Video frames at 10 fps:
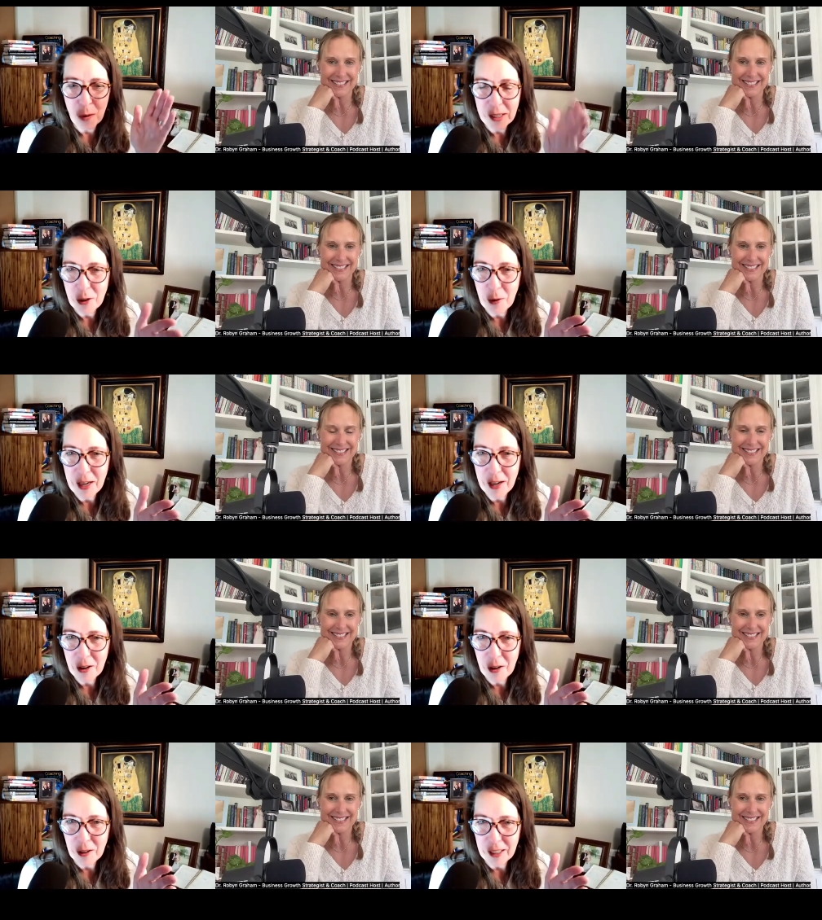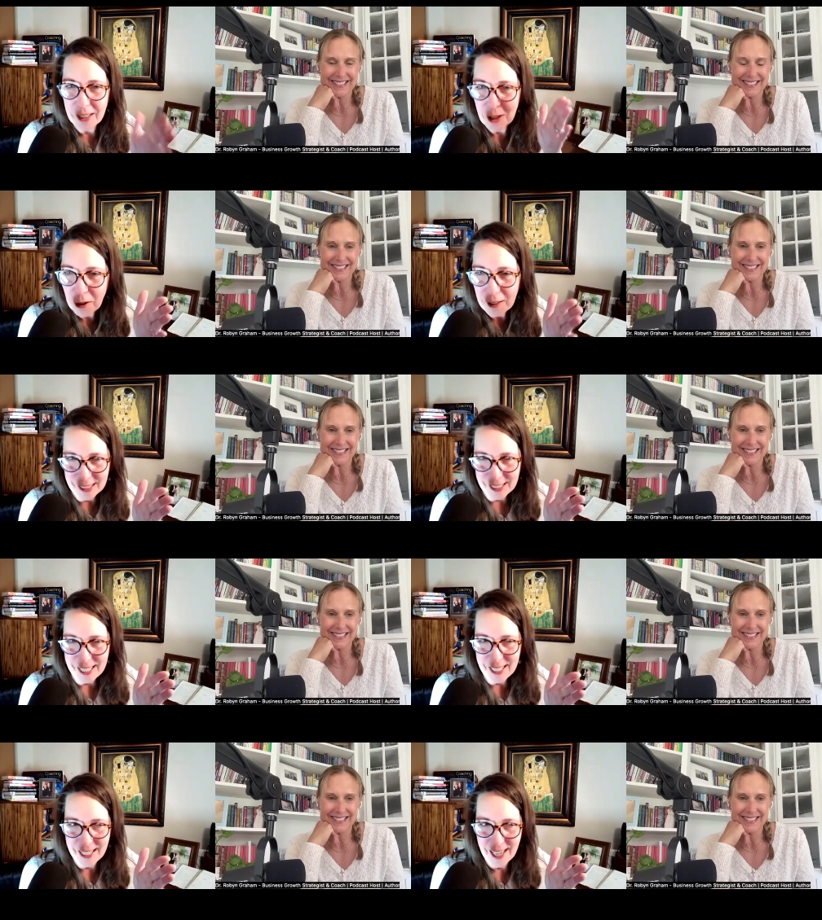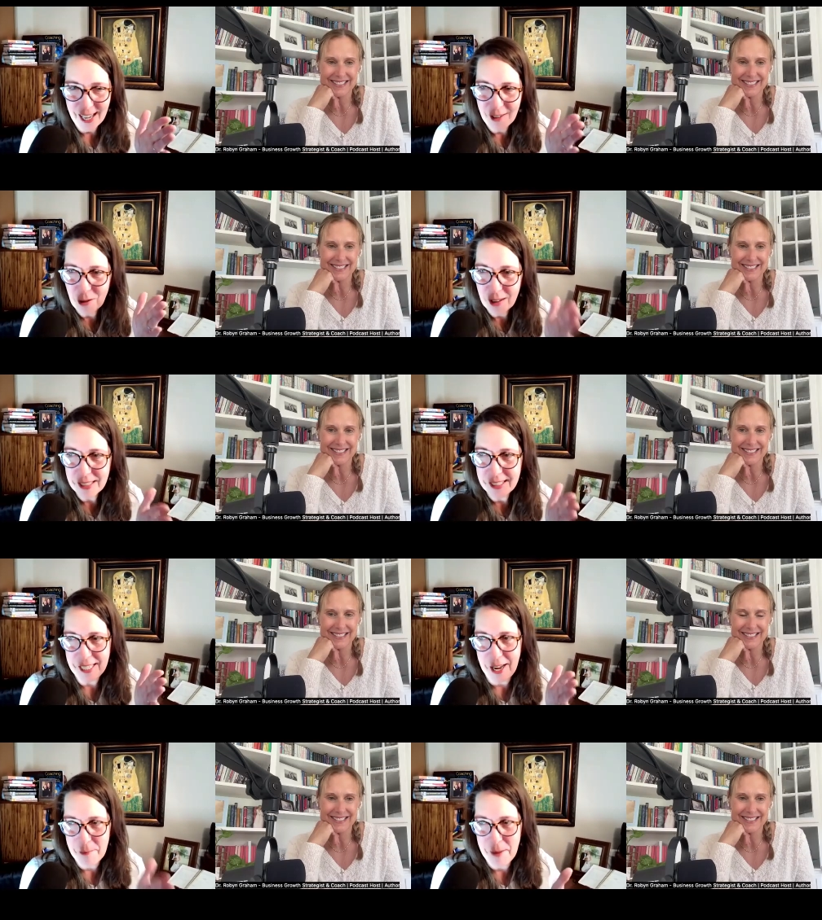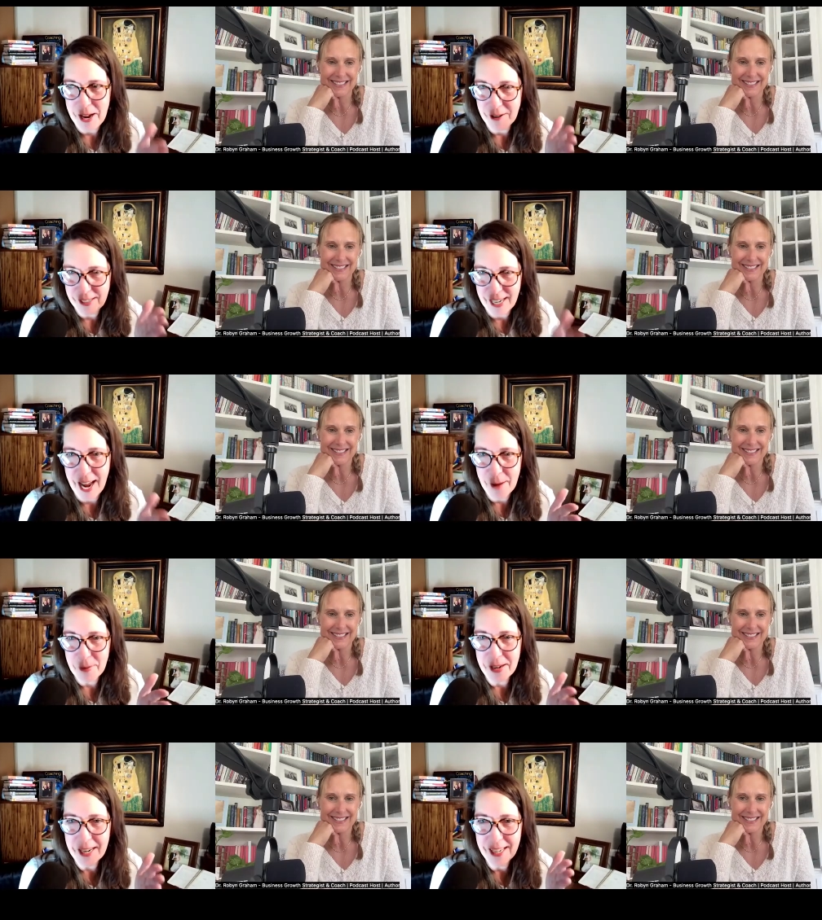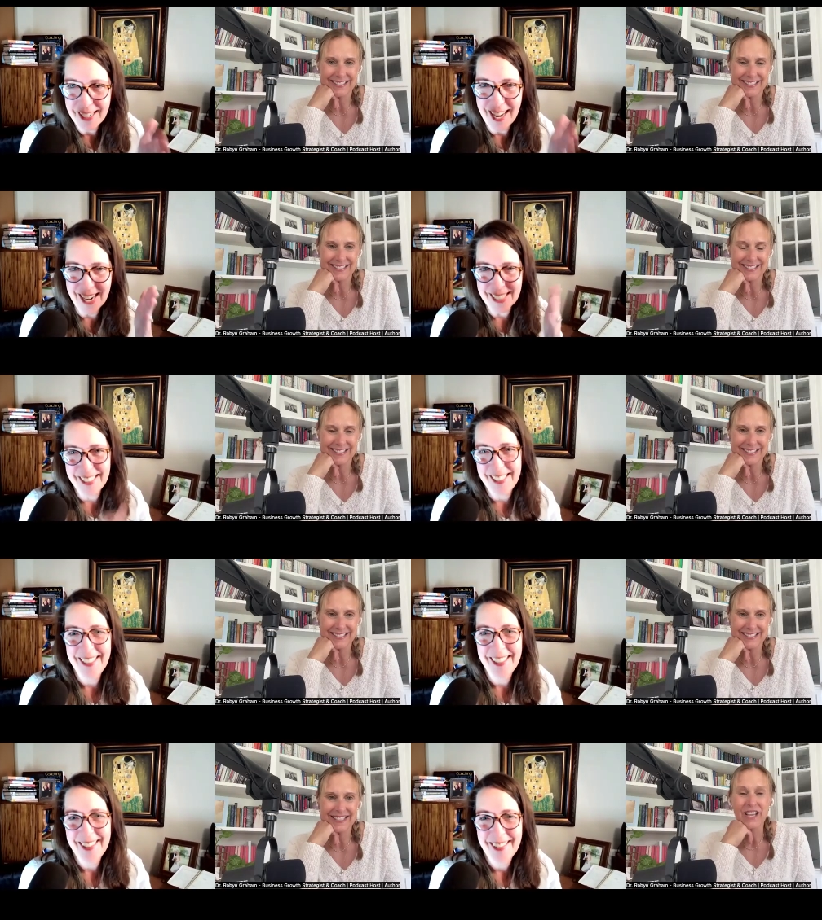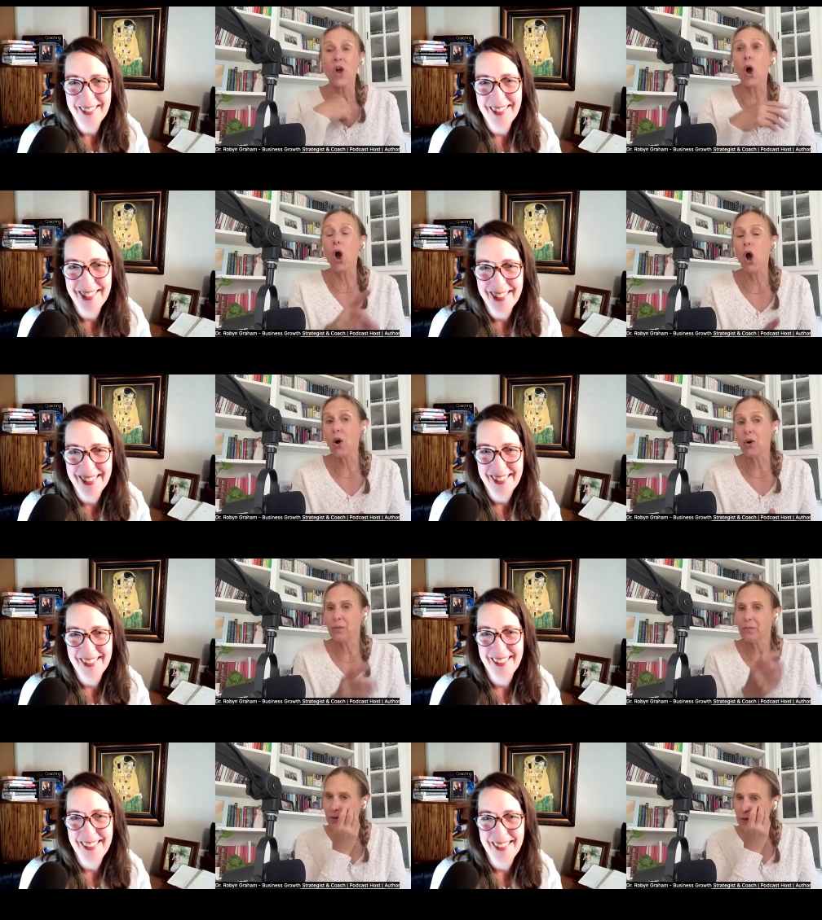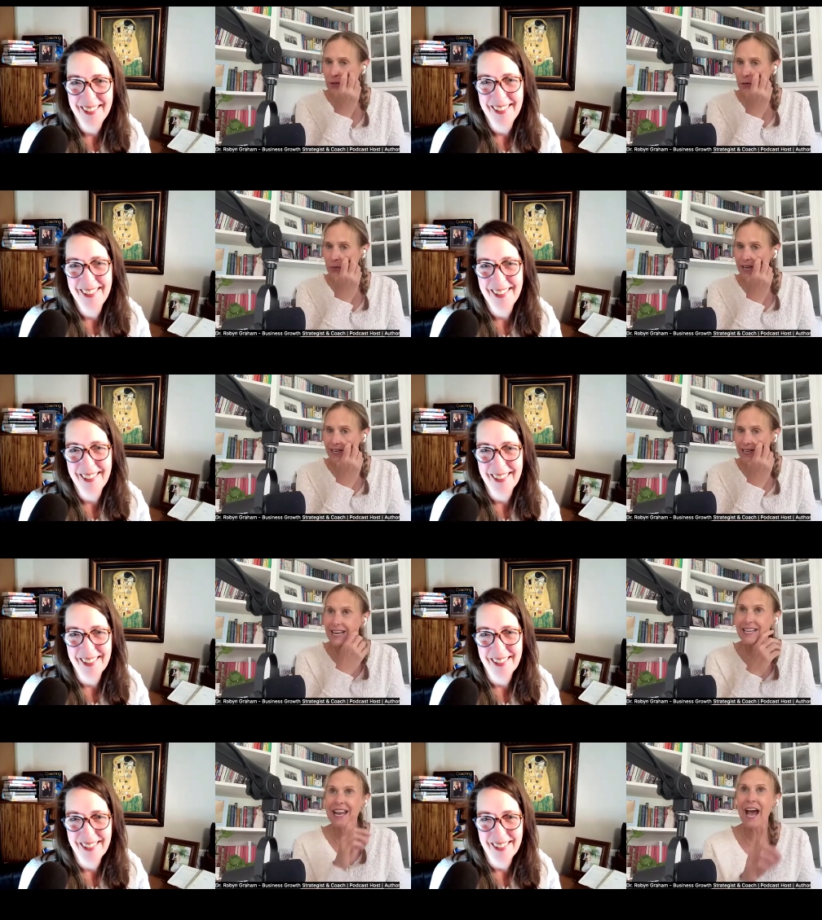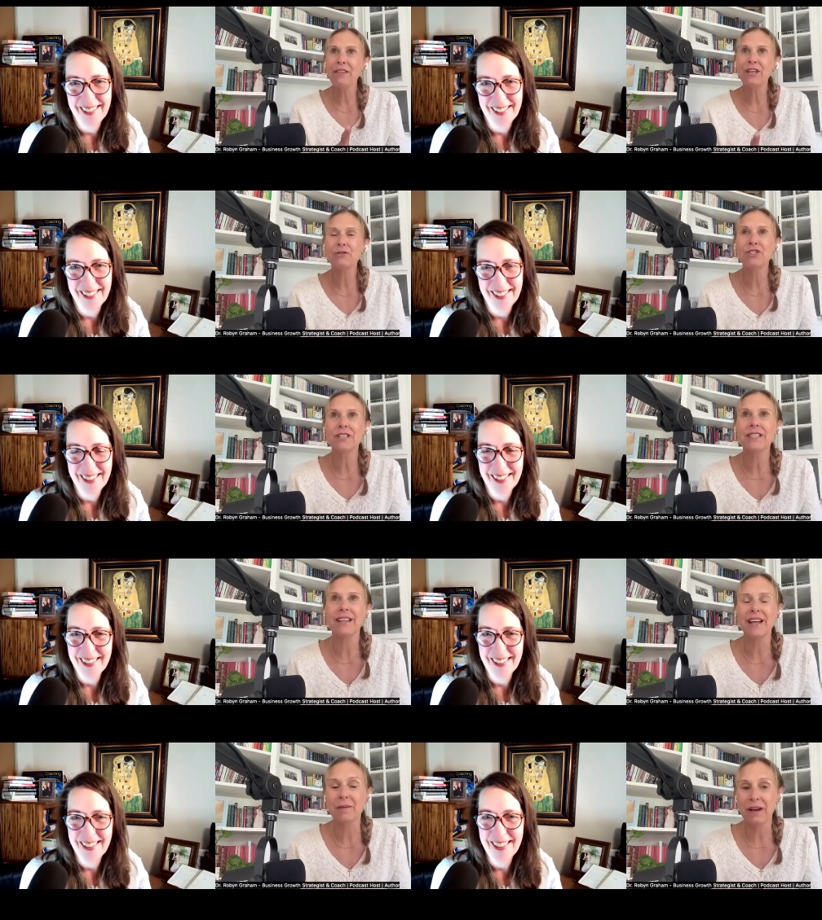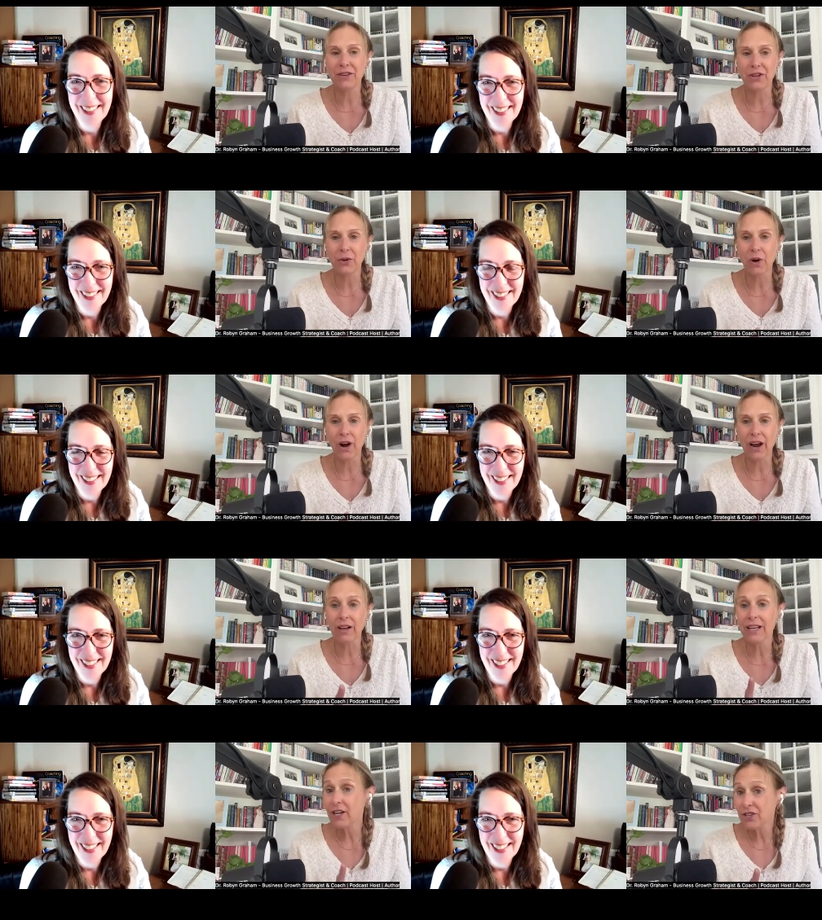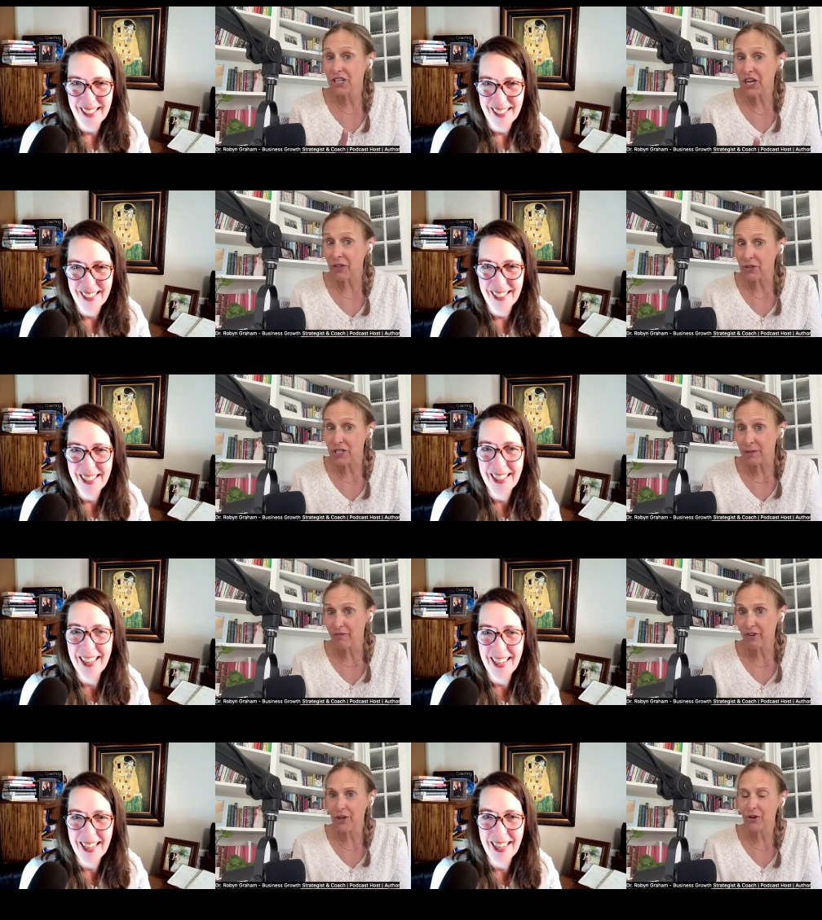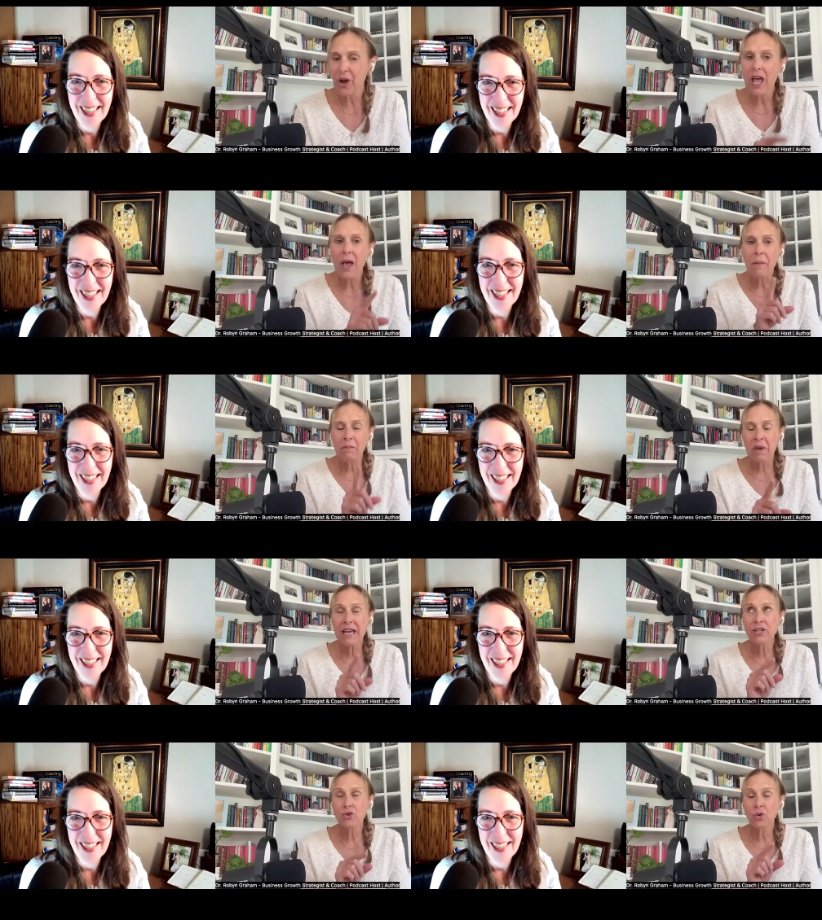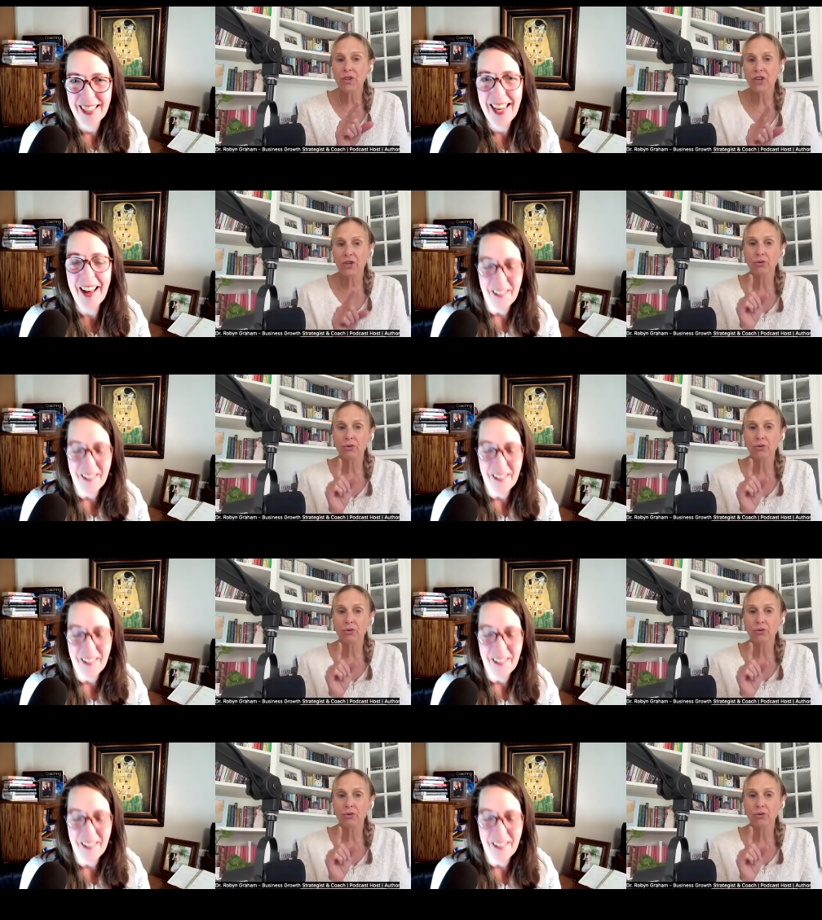Speaker 1: what's going on cur- currently and what's about to happen next.
Speaker 2: Oh, you know what? Now that you just said that about the URL, here's another tip for you. Make sure that yeah.